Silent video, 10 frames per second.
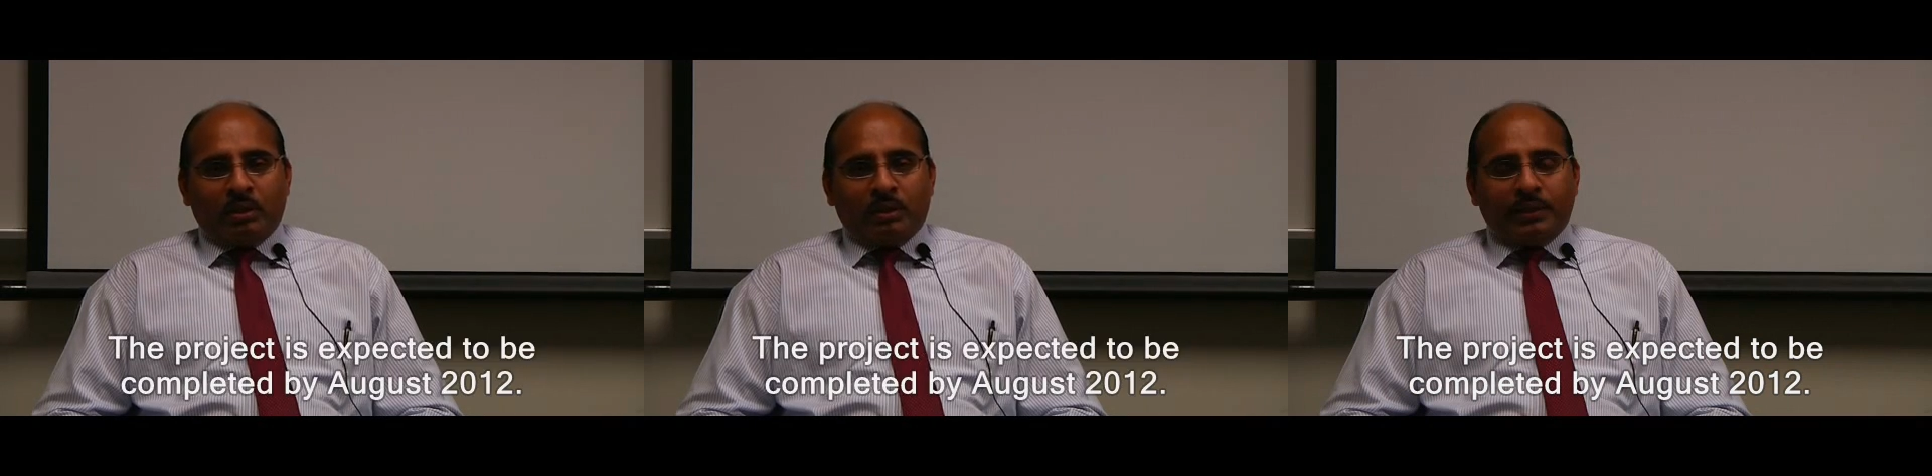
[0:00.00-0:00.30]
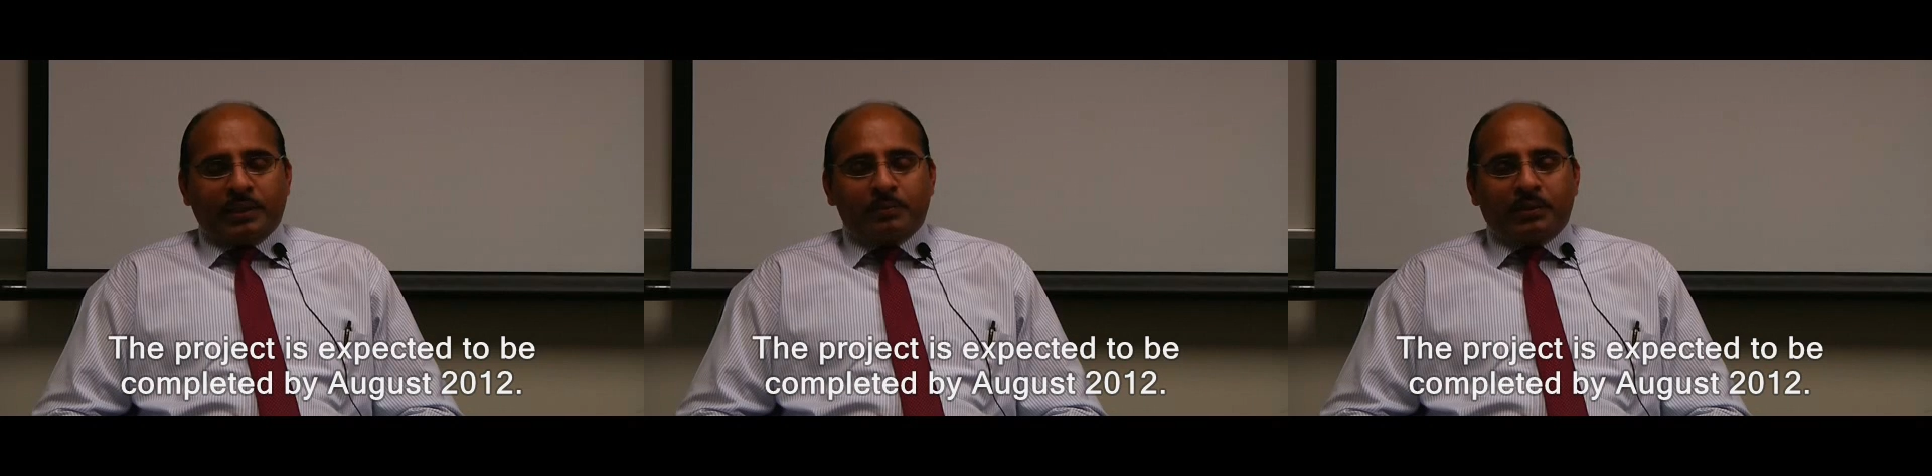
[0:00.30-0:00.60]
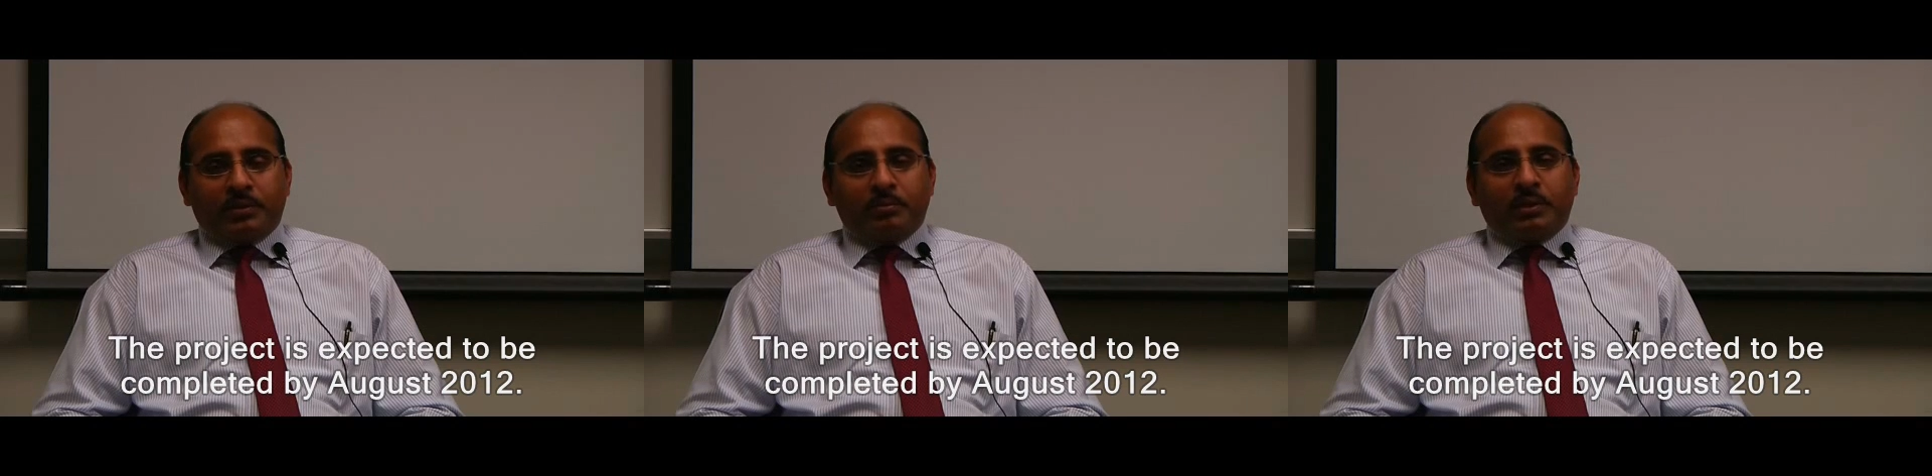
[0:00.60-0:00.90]
I
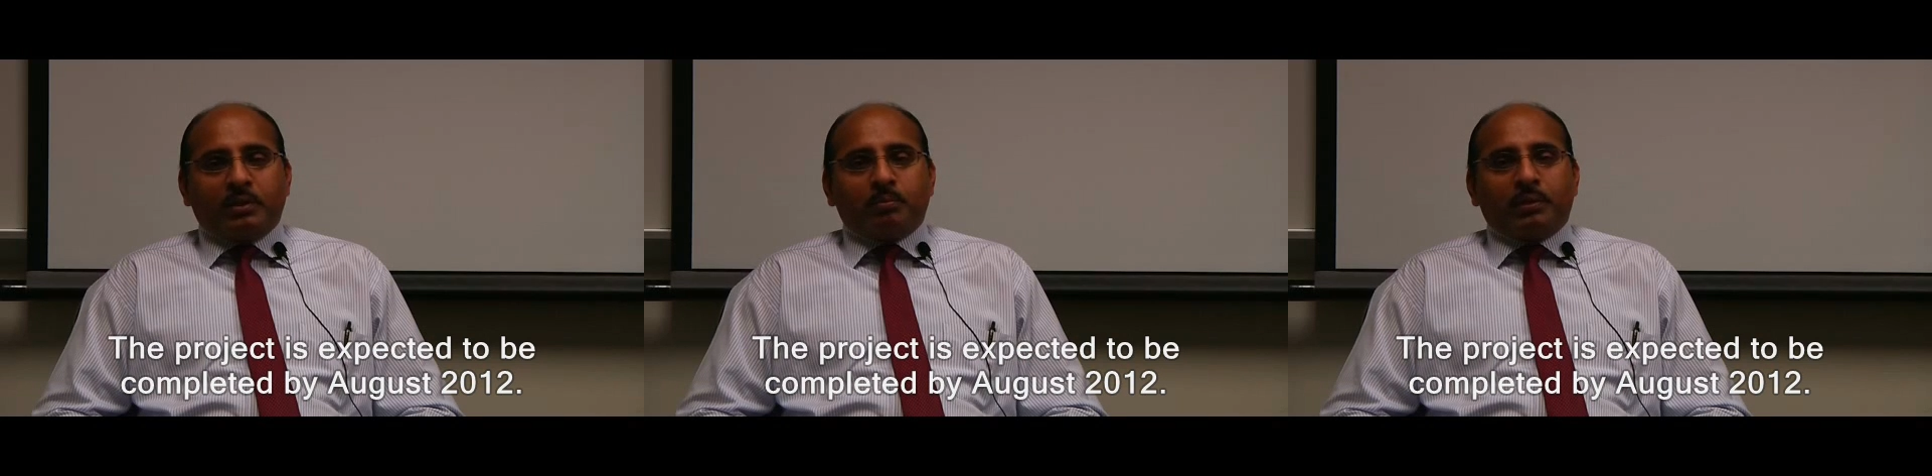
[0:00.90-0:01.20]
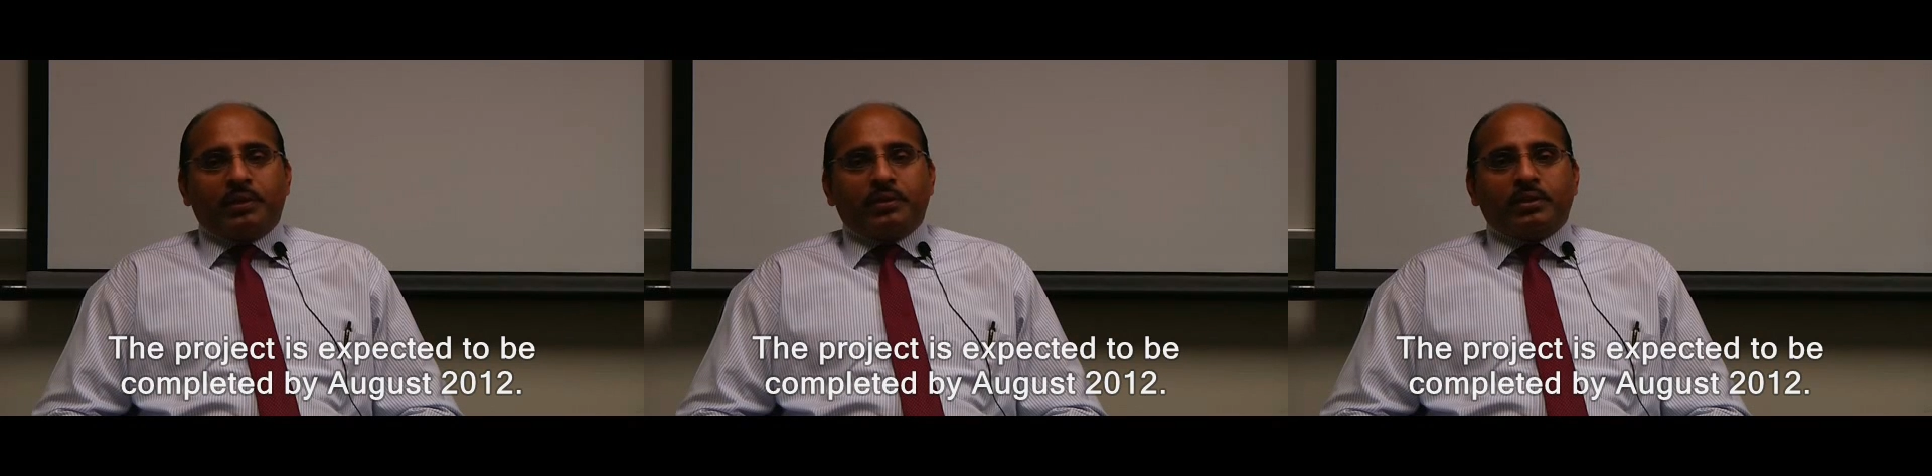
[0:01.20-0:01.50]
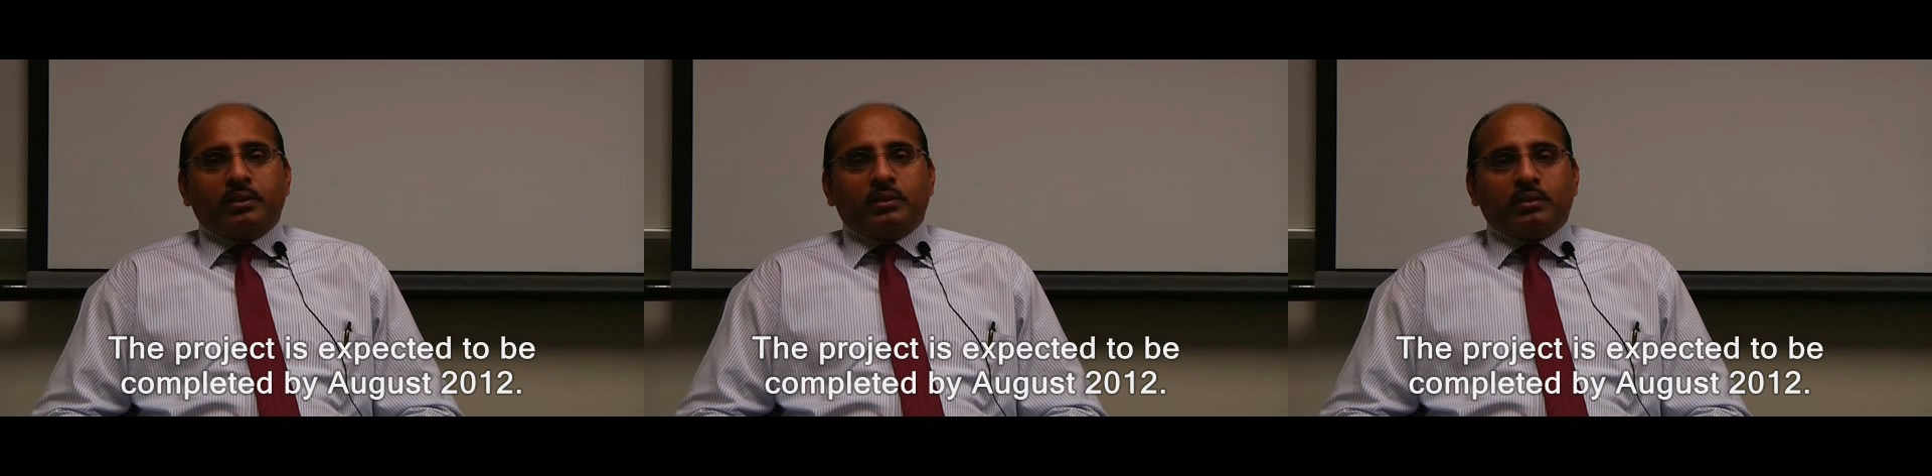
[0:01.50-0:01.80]
expect to be
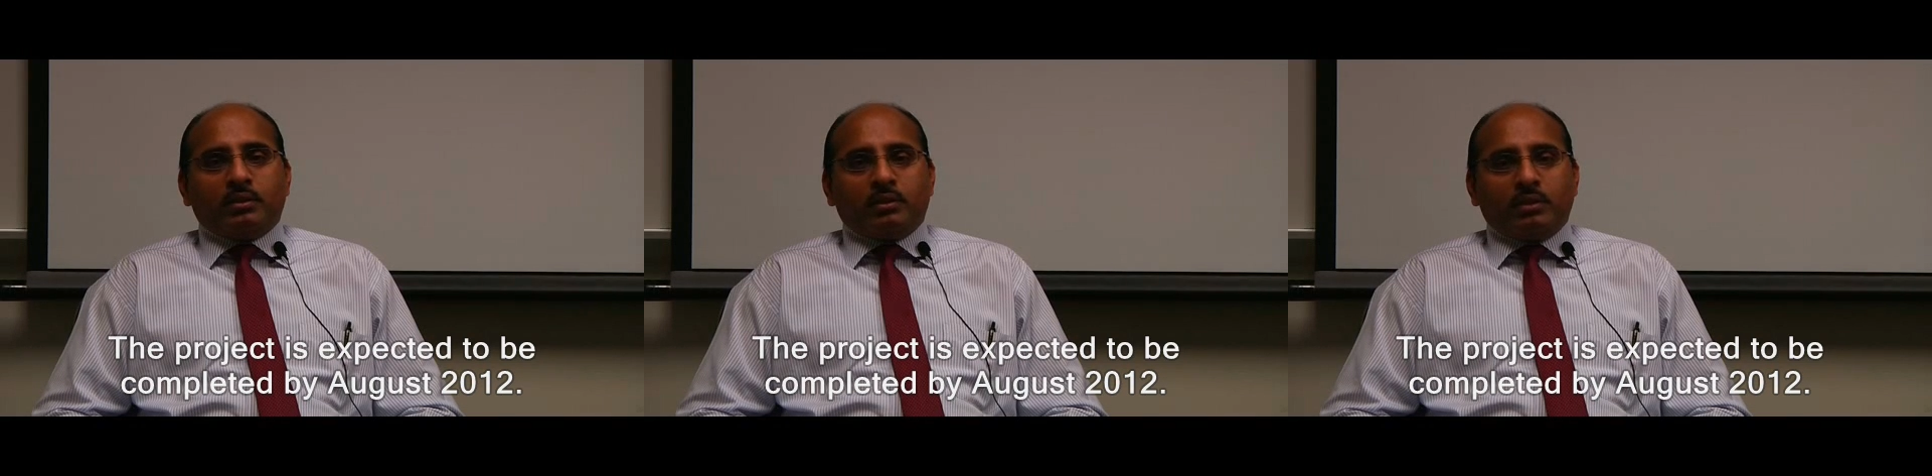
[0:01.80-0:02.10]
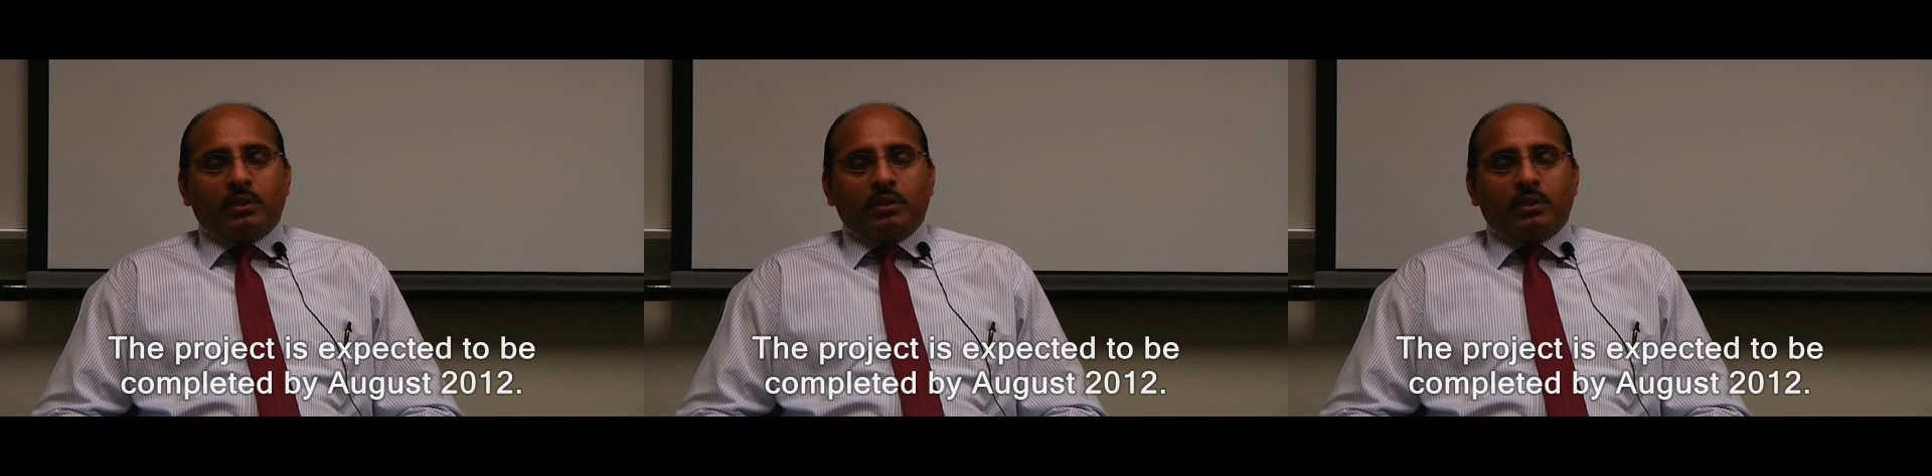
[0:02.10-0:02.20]
completed uh,